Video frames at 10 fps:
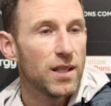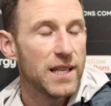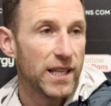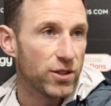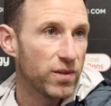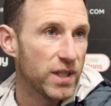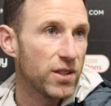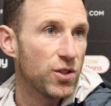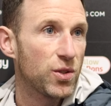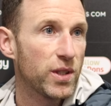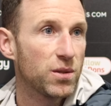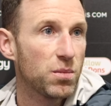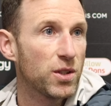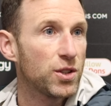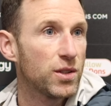in nature of the industry, as
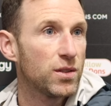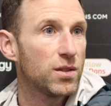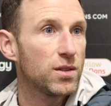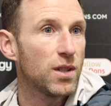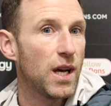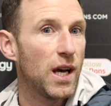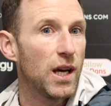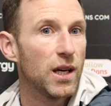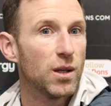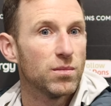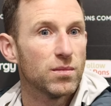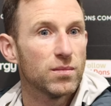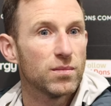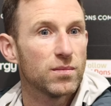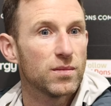much as
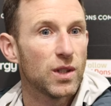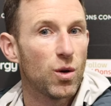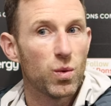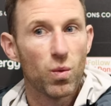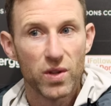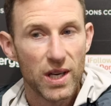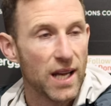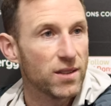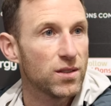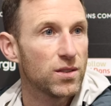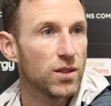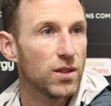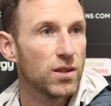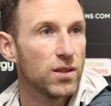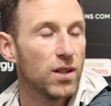we want the lads
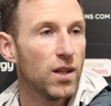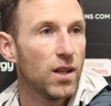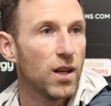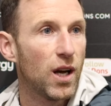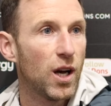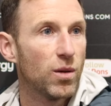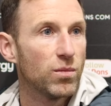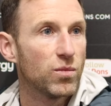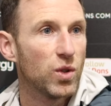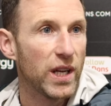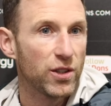to really